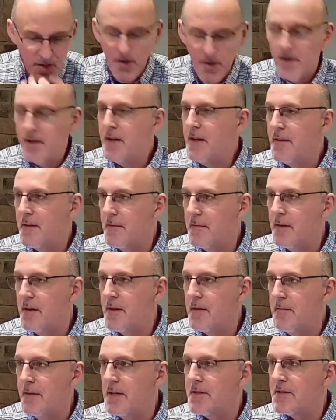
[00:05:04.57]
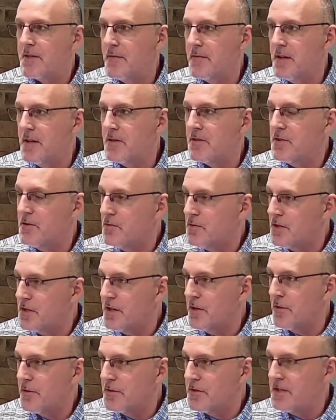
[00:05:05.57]
in the midst of this, you
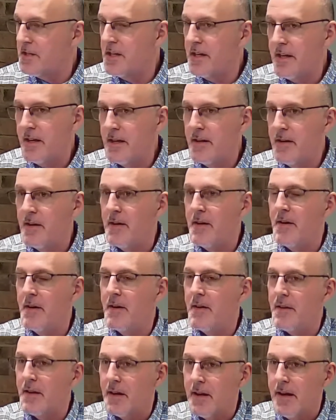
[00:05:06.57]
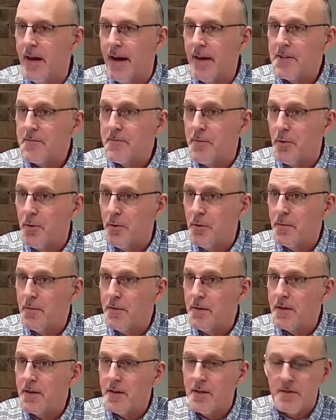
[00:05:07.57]
still see the gospel
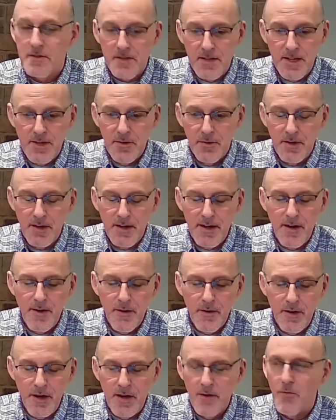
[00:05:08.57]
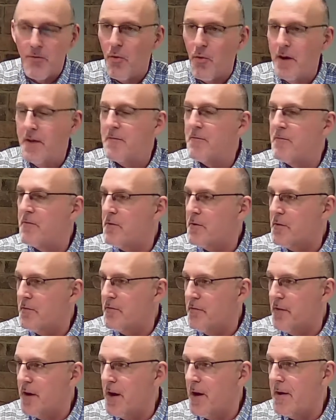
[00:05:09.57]
concealed in here in one
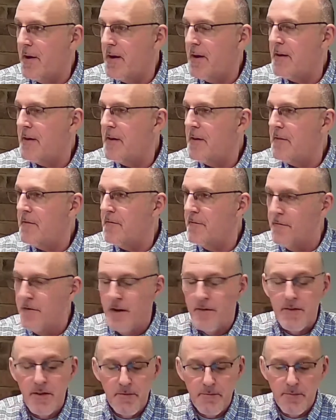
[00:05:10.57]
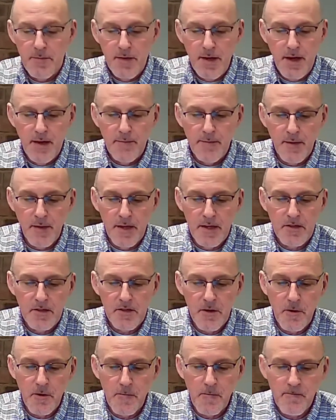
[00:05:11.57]
very vivid place
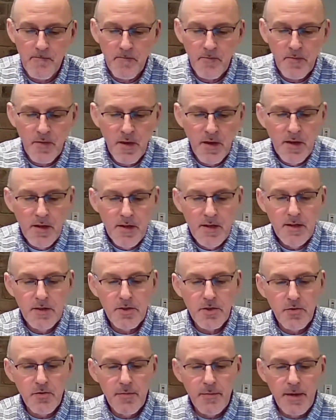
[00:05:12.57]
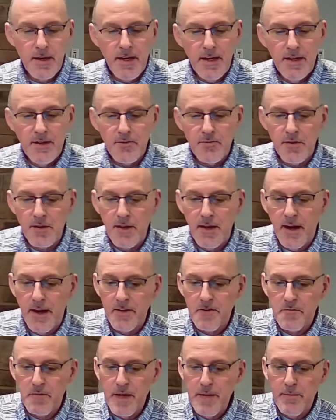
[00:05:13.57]
here. And so it begins with
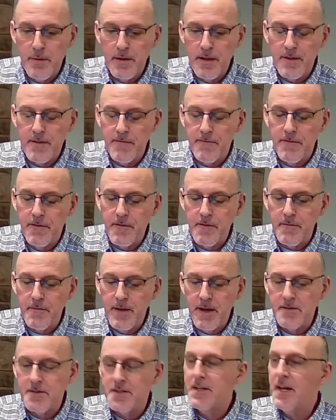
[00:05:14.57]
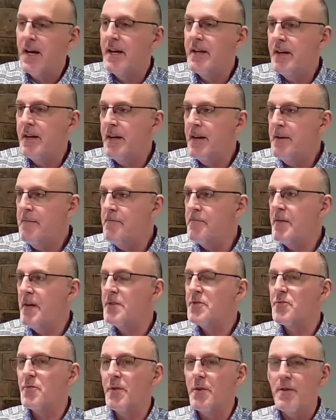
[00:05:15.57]
God's people at the foot of Mount Sinai.
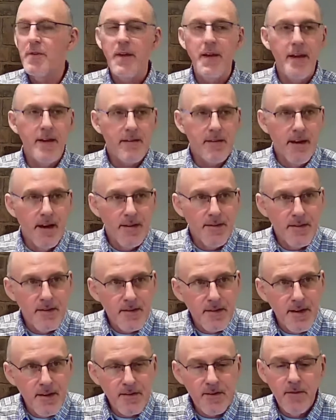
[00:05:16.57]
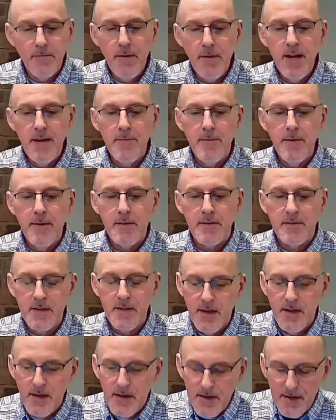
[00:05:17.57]
That's where they had gotten the Ten Commandments.
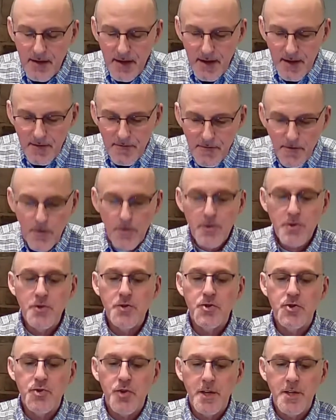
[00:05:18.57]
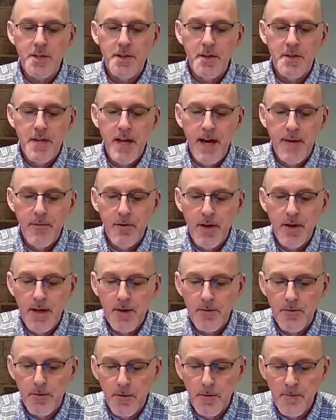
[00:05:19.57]
They first constructed the
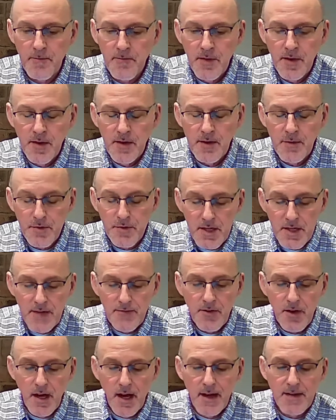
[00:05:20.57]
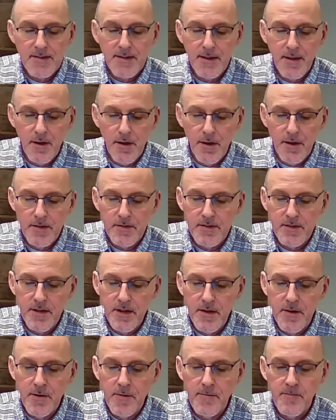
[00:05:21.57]
tabernacle, received God's laws
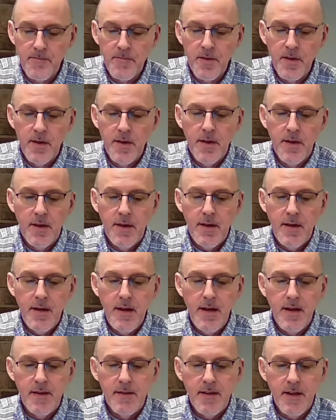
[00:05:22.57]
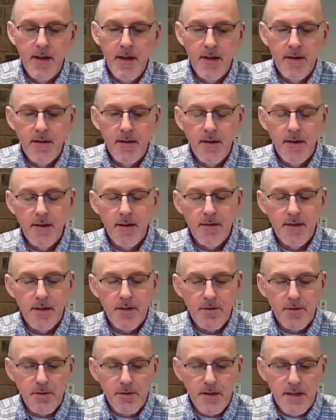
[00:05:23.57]
there. And then they
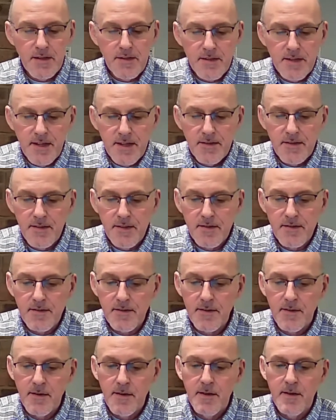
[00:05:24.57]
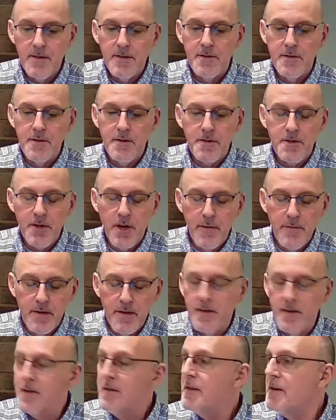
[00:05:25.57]
took a census to
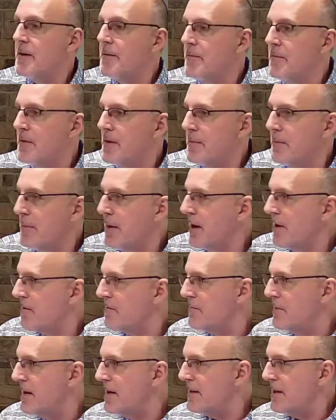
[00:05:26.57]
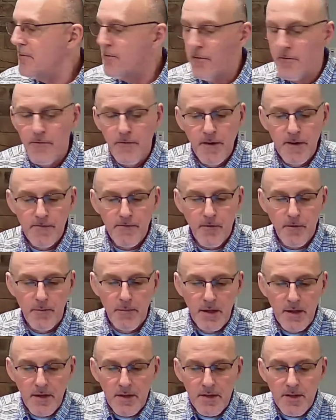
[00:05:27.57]
determine the amount of men that were fit for
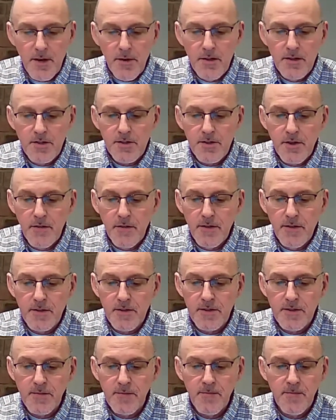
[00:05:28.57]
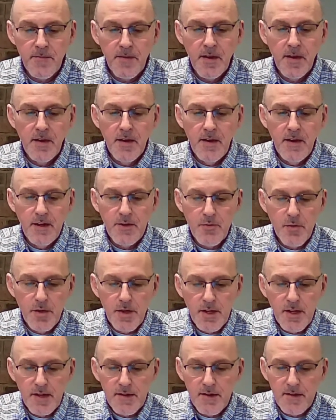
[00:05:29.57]
military service. That's where
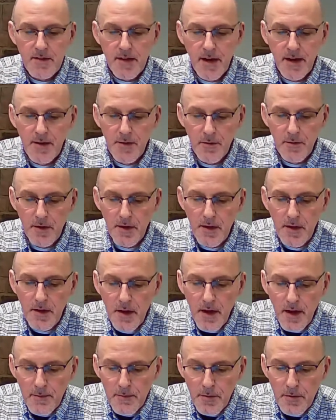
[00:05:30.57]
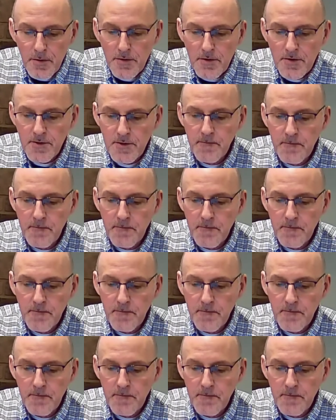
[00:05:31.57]
you get the title Numbers.